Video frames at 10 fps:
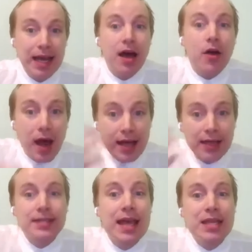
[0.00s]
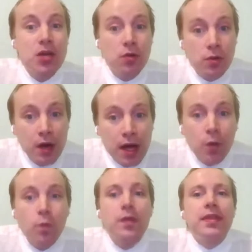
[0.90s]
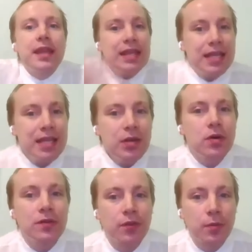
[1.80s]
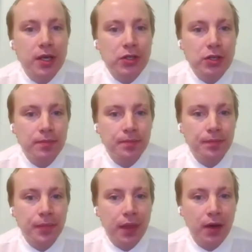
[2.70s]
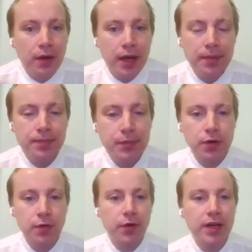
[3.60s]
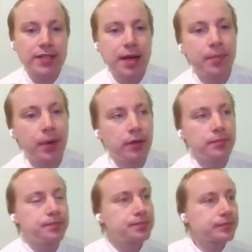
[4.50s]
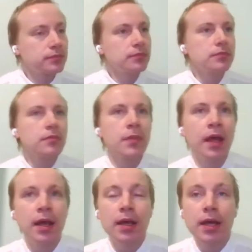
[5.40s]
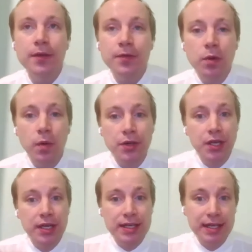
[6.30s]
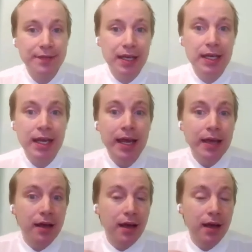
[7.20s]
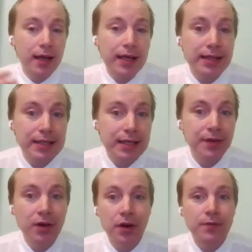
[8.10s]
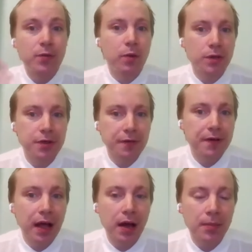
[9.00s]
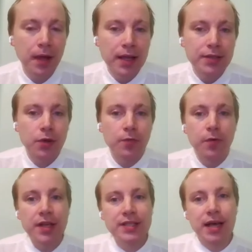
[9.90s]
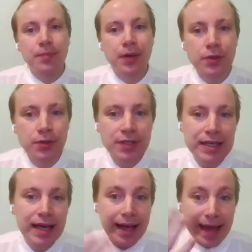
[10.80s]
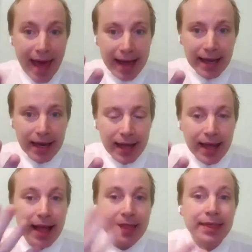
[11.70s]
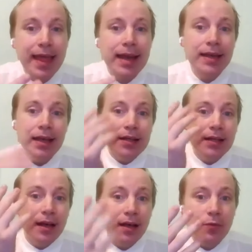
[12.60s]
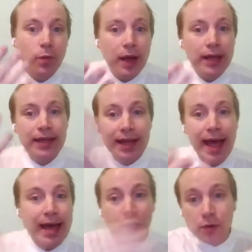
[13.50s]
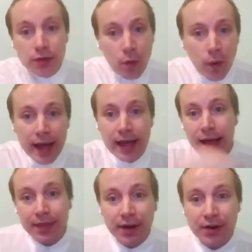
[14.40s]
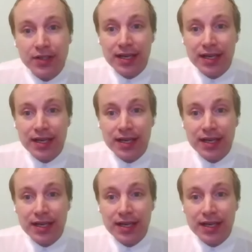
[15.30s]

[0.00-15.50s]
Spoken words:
arise anew with the new information. Okay? So for example, if you watch a TV, in the TV, or if you watch a film, so for example, you see a cat, and then when the cat goes away and there is a